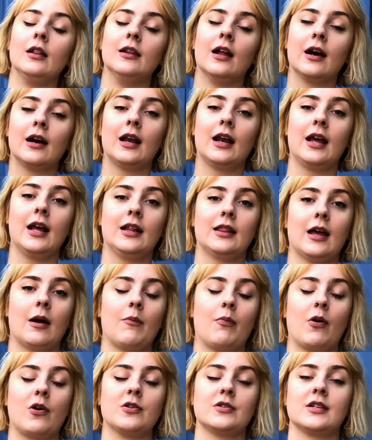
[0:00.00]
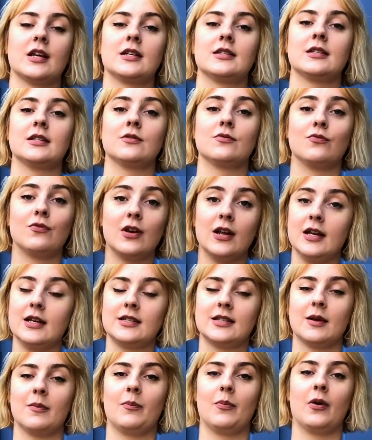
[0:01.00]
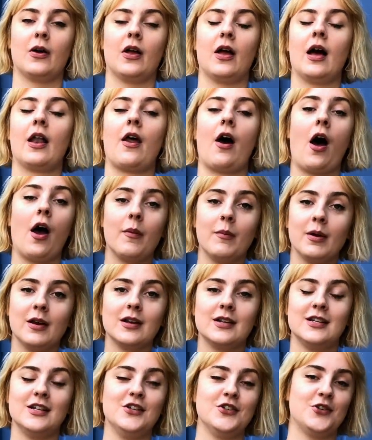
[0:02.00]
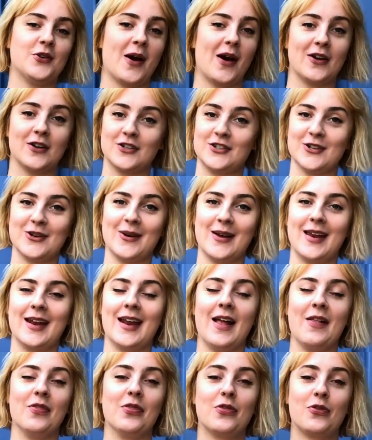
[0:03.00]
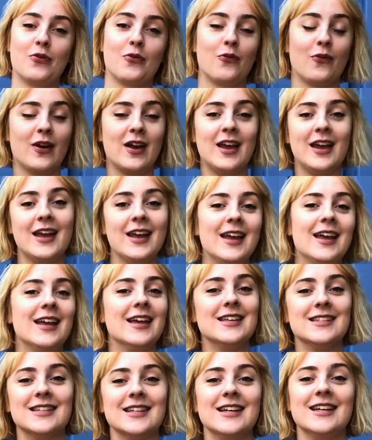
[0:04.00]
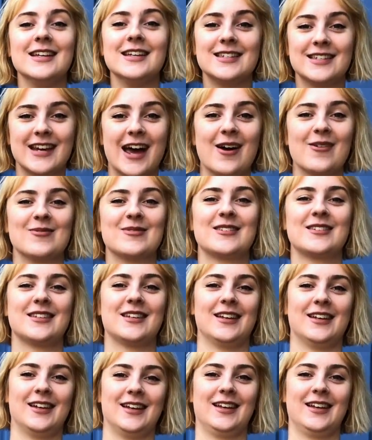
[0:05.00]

Luckily, that process is really simple and I'm gonna teach you how to do it in three easy steps.